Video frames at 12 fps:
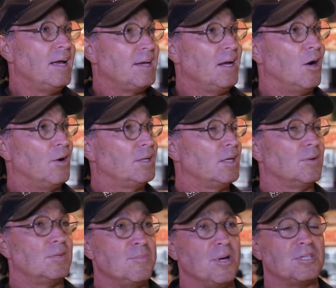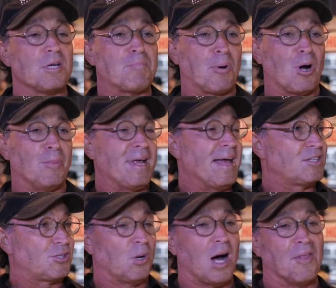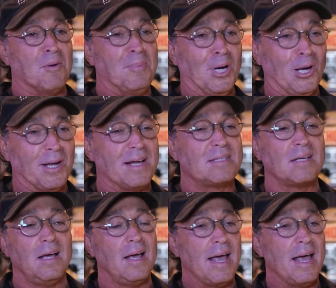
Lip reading: You know, the music permeates through all the buildings.